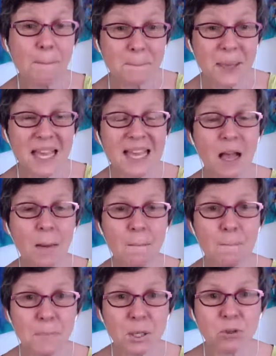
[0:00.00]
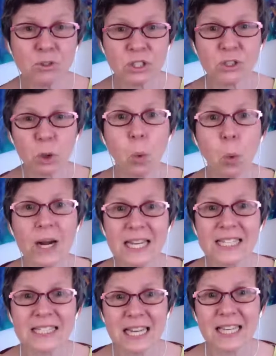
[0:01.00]
being built into what
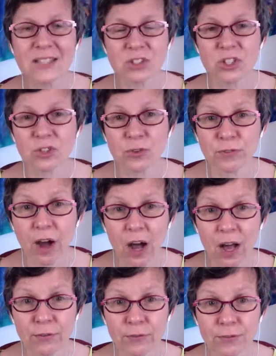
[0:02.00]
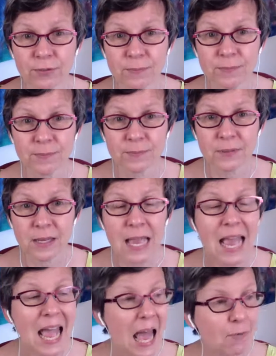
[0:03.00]
it takes to survive.
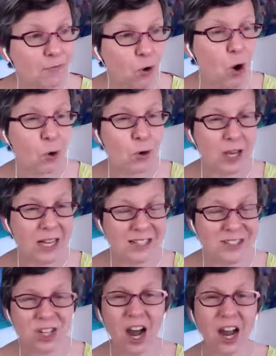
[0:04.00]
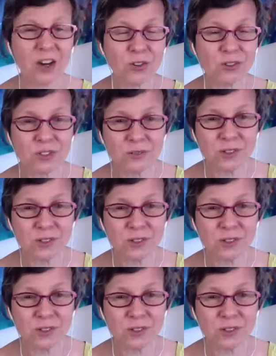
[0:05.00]
For an entire,